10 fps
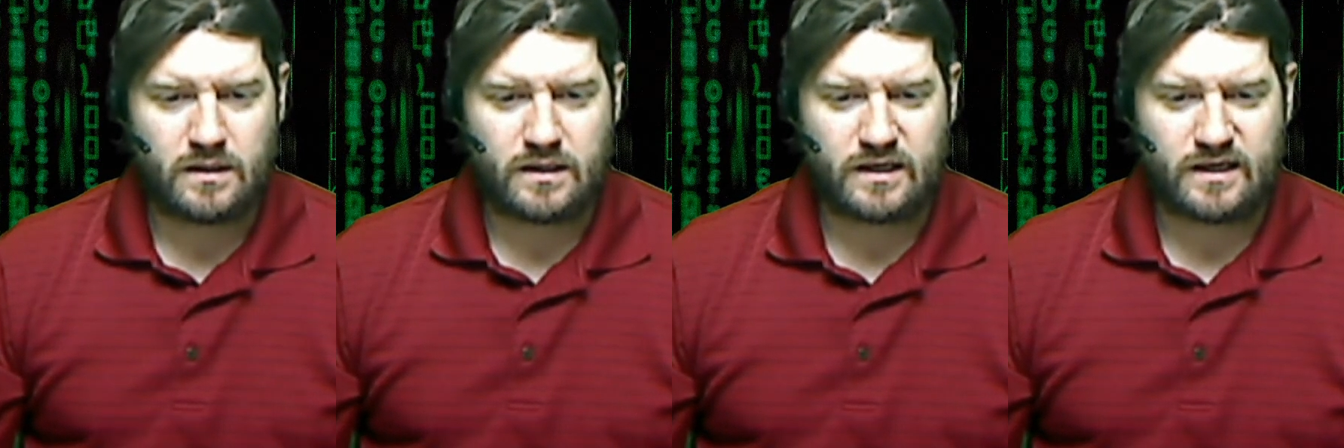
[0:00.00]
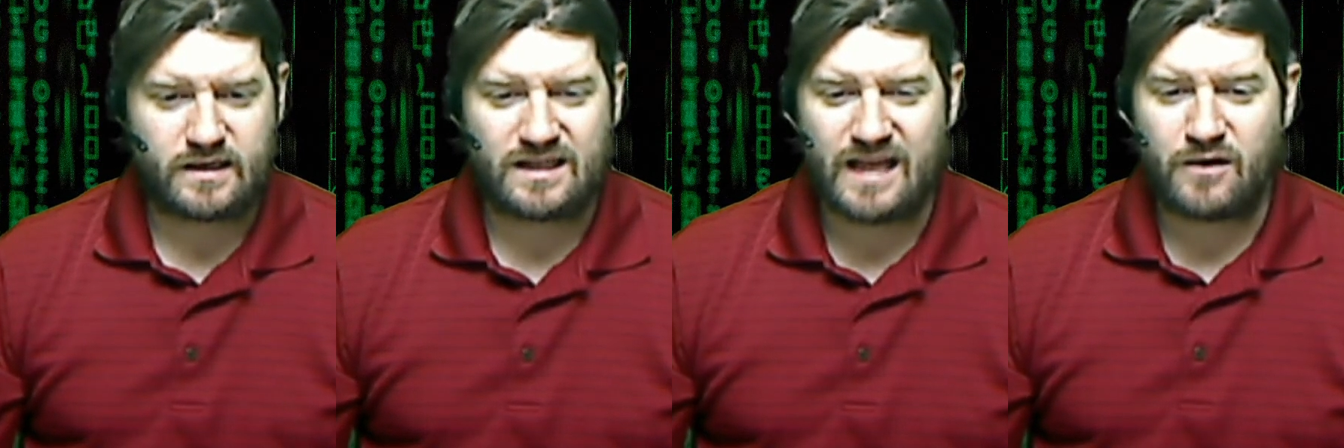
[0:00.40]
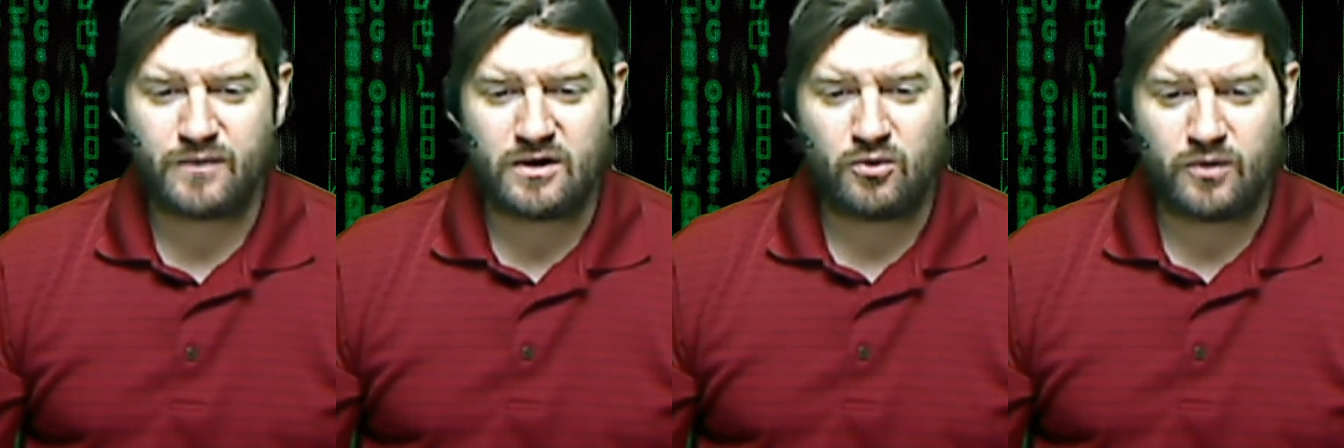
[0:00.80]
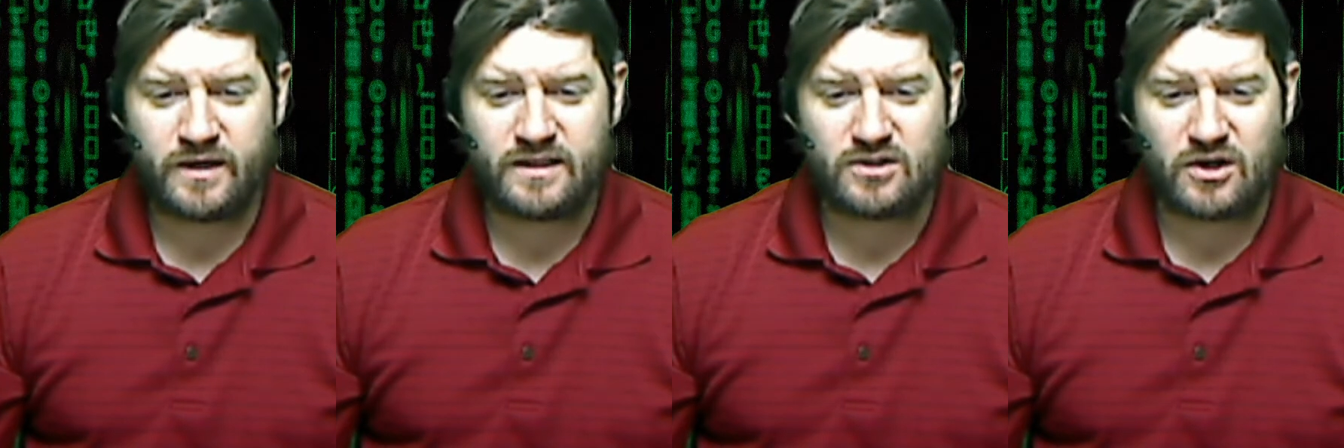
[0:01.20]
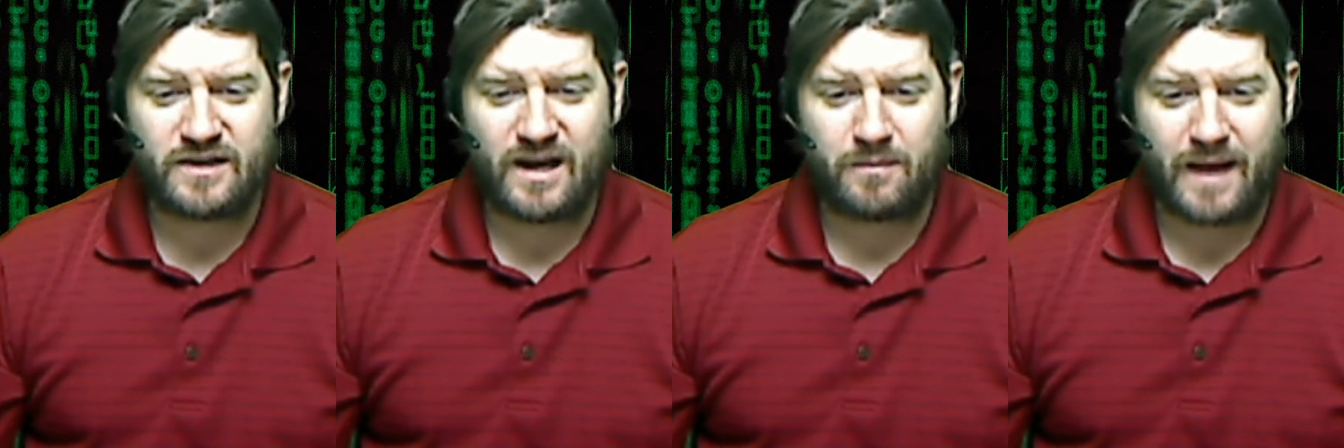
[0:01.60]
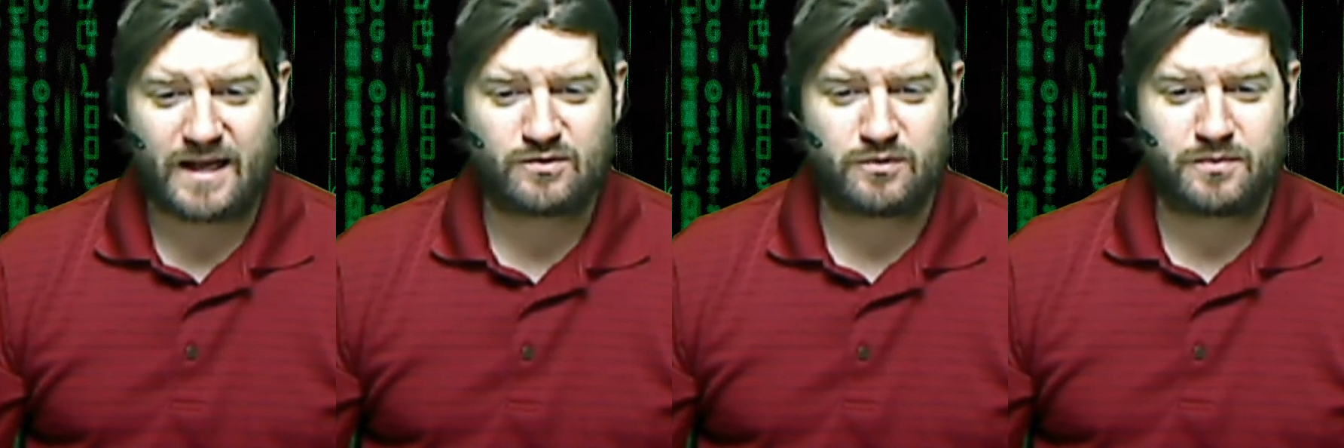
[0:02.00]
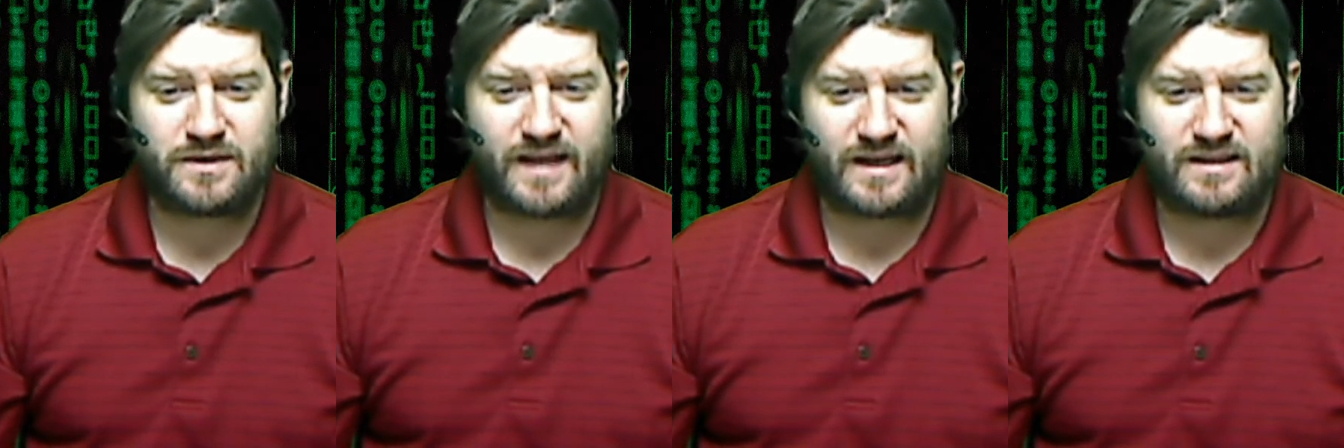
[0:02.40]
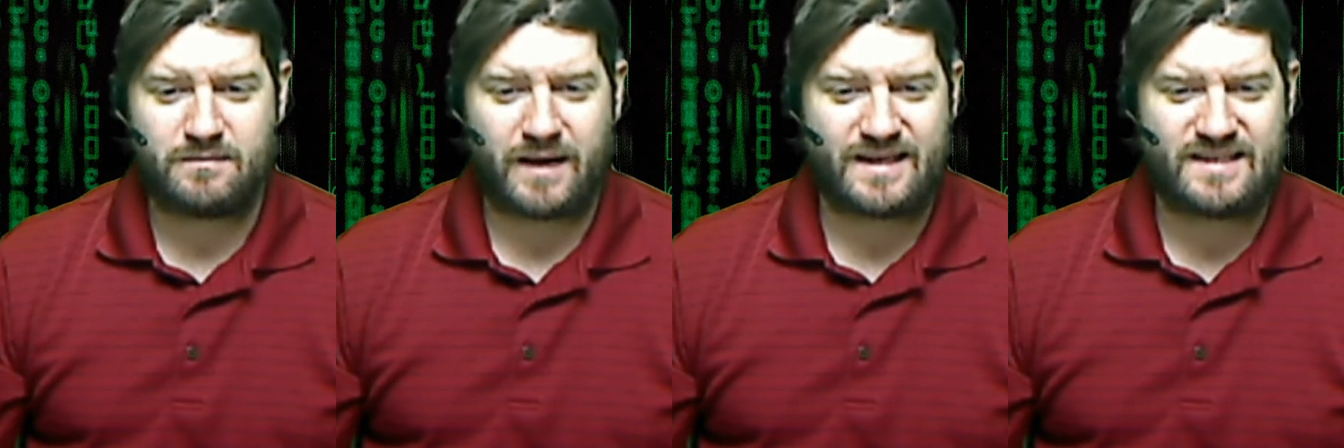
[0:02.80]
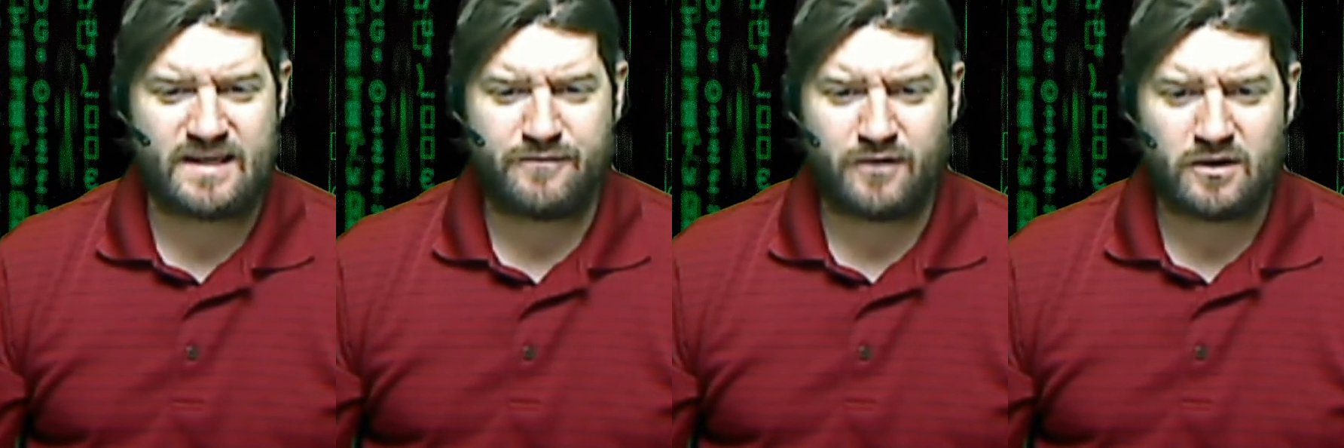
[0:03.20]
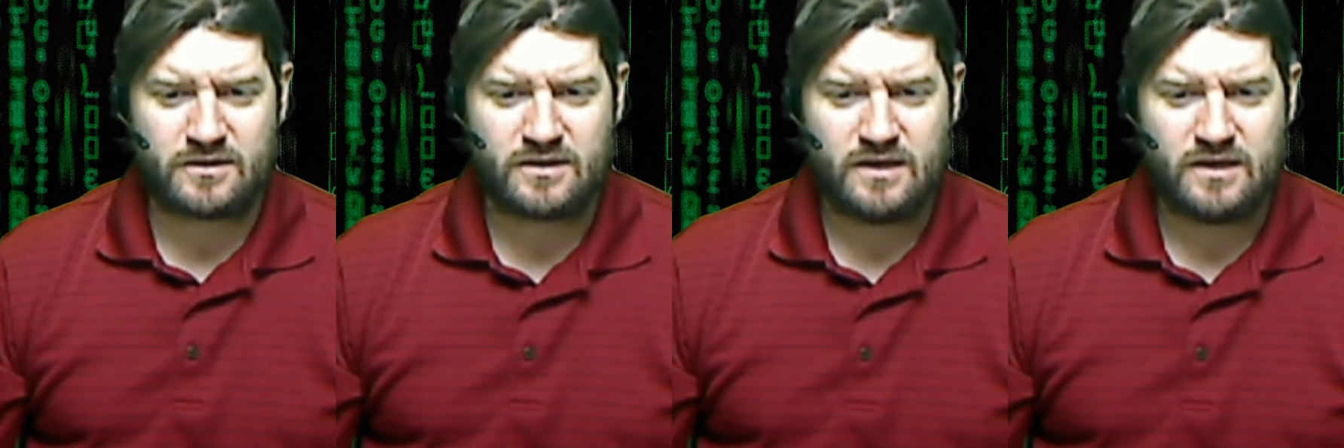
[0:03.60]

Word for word: Uh, cloud recordings are now password protected by default.